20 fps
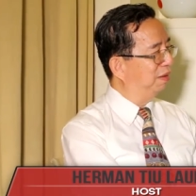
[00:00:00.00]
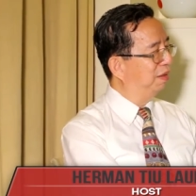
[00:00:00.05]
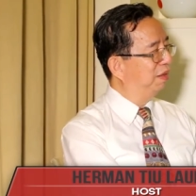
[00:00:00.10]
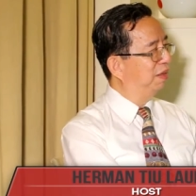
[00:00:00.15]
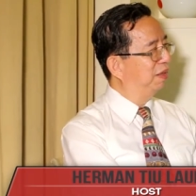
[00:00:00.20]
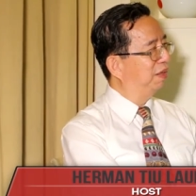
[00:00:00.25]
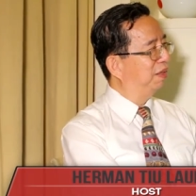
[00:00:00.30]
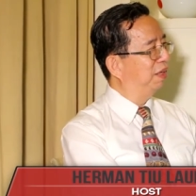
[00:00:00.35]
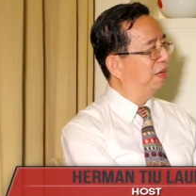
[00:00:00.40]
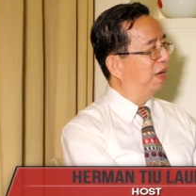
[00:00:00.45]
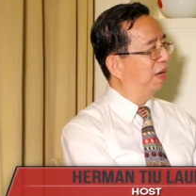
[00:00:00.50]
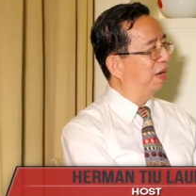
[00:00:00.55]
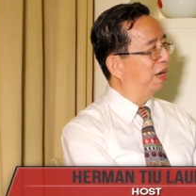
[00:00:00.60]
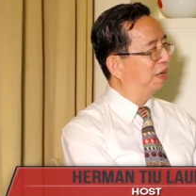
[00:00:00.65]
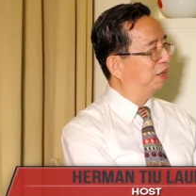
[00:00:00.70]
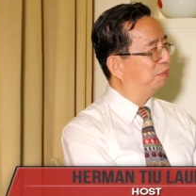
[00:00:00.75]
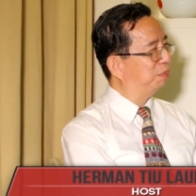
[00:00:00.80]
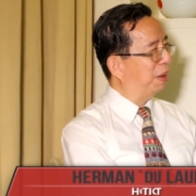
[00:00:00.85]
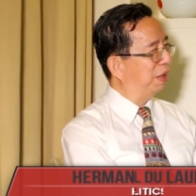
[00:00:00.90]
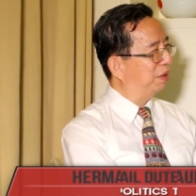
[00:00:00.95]
Mm-hmm. the
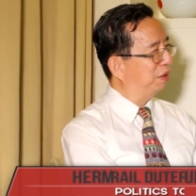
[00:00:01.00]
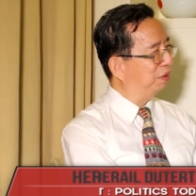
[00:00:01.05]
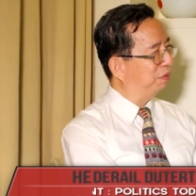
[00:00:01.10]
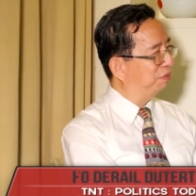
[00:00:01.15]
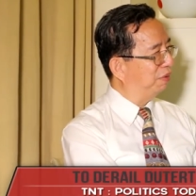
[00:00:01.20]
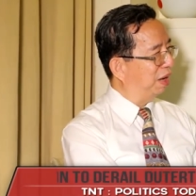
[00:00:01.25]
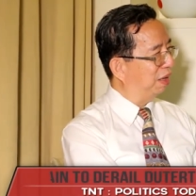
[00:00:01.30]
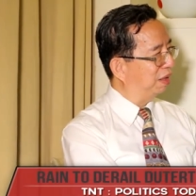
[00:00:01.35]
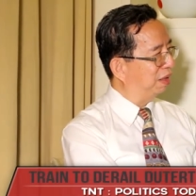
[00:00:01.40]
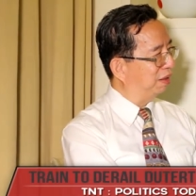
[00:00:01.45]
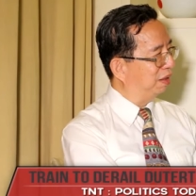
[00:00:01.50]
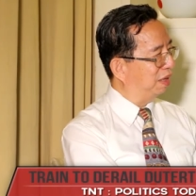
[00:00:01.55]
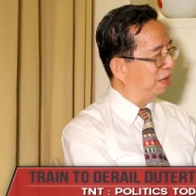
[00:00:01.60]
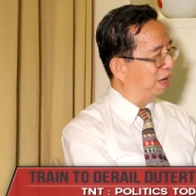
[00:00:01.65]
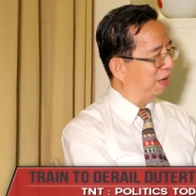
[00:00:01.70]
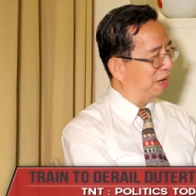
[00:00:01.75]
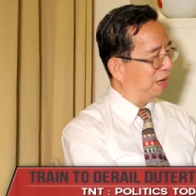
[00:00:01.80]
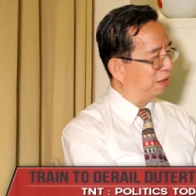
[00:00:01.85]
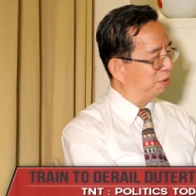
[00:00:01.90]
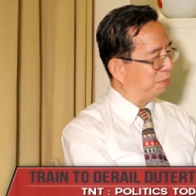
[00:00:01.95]
expand you valid,
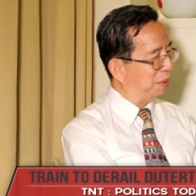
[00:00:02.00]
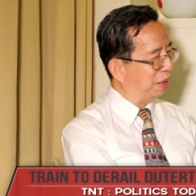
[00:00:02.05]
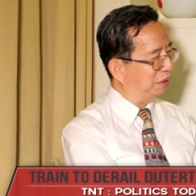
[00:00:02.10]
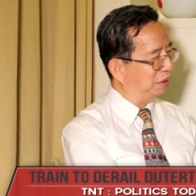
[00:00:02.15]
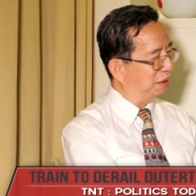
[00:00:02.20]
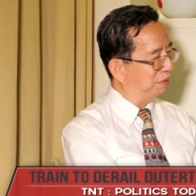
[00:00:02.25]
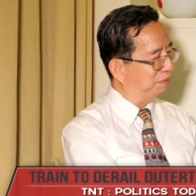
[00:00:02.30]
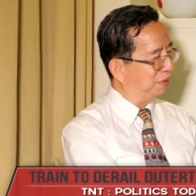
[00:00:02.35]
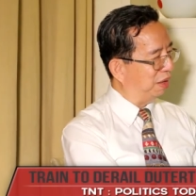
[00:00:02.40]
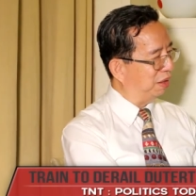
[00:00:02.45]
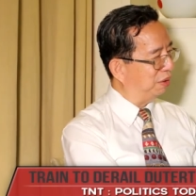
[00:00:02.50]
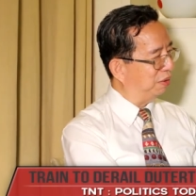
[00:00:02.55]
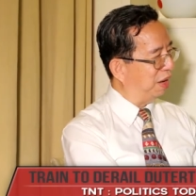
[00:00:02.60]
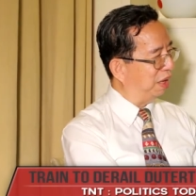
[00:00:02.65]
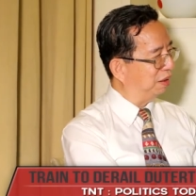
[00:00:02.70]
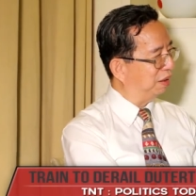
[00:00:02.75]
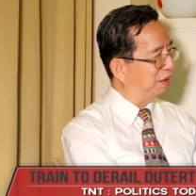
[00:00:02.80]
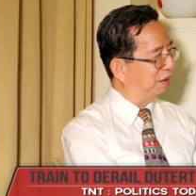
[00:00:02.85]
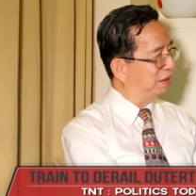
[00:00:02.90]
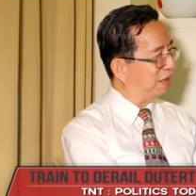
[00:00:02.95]
uh, expanded
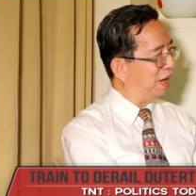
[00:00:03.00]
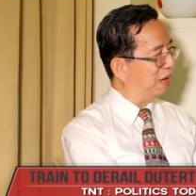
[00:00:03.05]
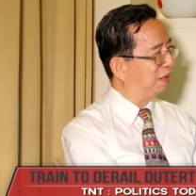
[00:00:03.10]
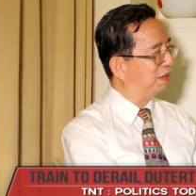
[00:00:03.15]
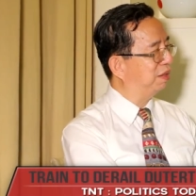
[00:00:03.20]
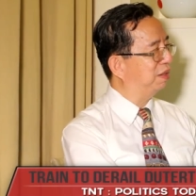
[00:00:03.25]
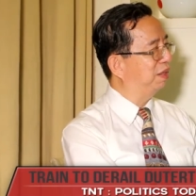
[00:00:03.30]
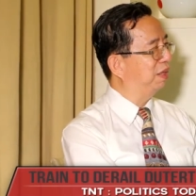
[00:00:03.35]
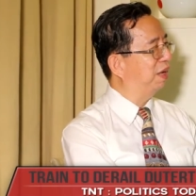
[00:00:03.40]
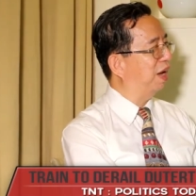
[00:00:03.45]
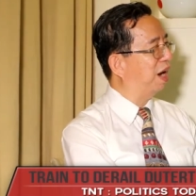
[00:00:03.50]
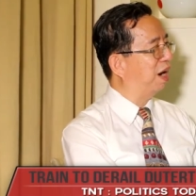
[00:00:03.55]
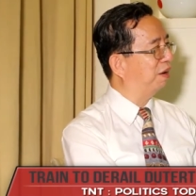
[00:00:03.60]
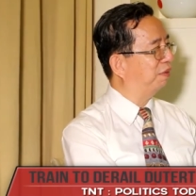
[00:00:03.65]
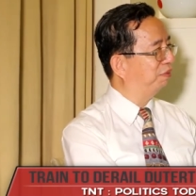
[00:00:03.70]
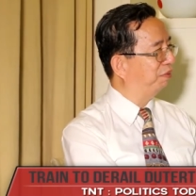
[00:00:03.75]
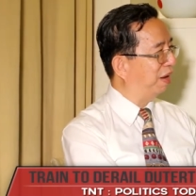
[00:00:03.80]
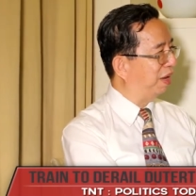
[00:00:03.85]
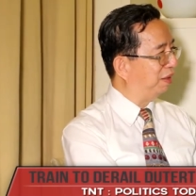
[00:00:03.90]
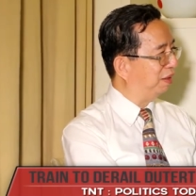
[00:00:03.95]
value-added tax, the
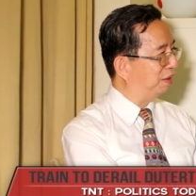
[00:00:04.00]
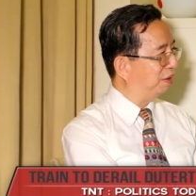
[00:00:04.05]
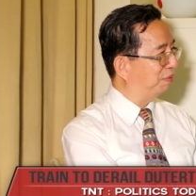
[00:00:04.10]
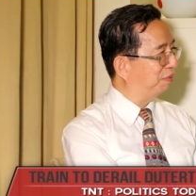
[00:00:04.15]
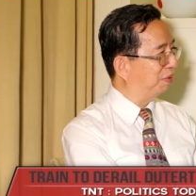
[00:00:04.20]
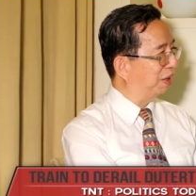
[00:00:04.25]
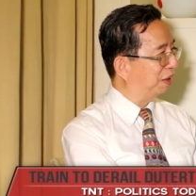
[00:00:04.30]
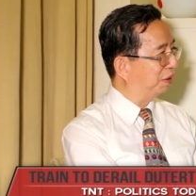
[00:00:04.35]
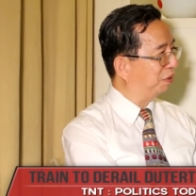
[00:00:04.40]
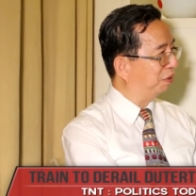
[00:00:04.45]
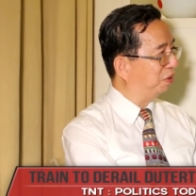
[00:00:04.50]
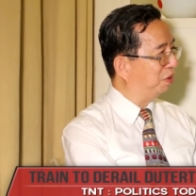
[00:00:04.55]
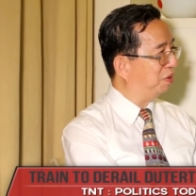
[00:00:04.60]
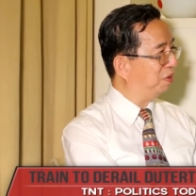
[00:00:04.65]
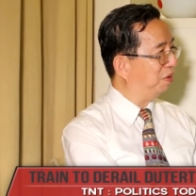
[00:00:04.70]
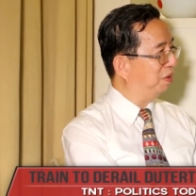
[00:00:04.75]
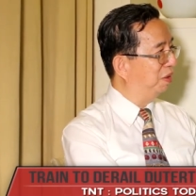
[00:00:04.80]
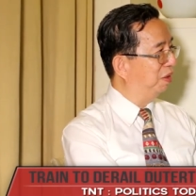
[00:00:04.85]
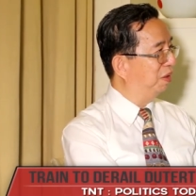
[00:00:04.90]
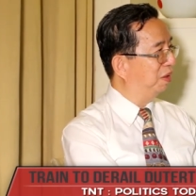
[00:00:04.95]
R V A T of
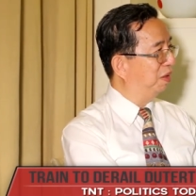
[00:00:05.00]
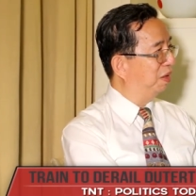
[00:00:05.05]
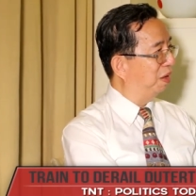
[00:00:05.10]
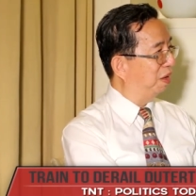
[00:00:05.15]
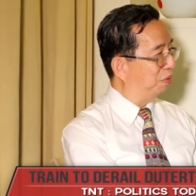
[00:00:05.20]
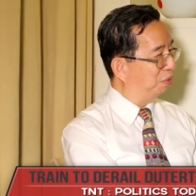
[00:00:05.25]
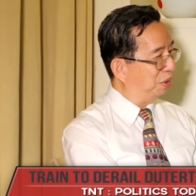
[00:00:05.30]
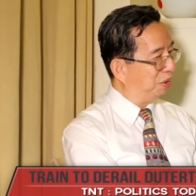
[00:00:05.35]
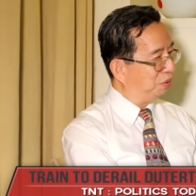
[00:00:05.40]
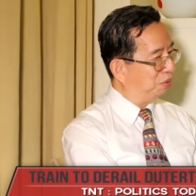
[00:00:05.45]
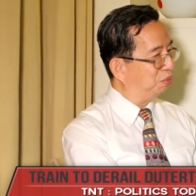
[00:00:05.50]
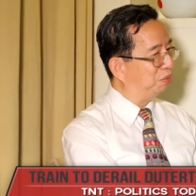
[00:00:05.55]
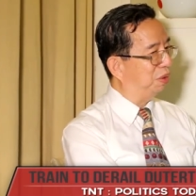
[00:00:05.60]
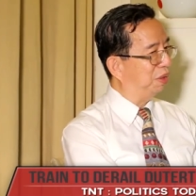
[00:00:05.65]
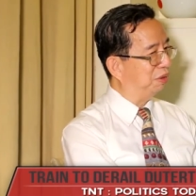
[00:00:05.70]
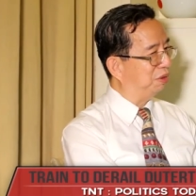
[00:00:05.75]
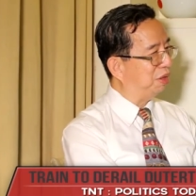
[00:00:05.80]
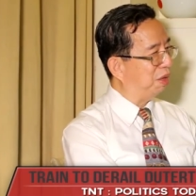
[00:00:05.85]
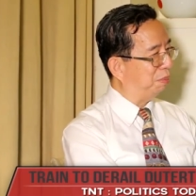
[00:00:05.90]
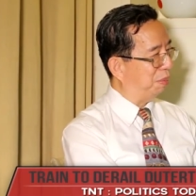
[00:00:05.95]
Recto, mm-hmm. uh, which
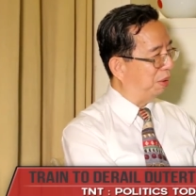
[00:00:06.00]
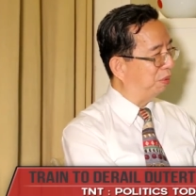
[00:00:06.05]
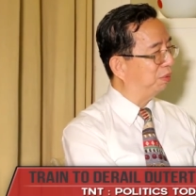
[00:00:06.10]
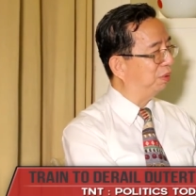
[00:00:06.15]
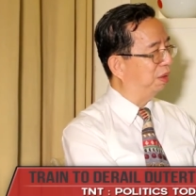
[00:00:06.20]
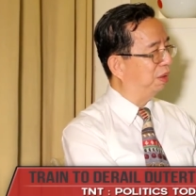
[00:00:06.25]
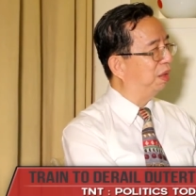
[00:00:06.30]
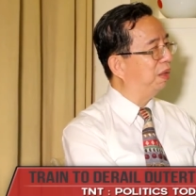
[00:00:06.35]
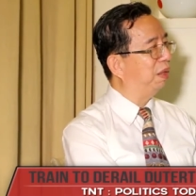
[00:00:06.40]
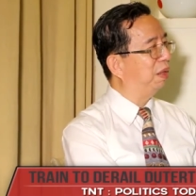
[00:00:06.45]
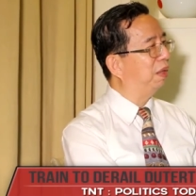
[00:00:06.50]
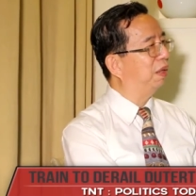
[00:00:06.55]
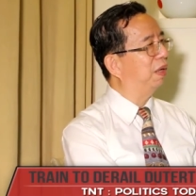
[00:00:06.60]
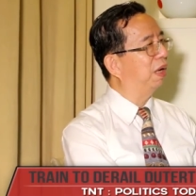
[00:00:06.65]
was about the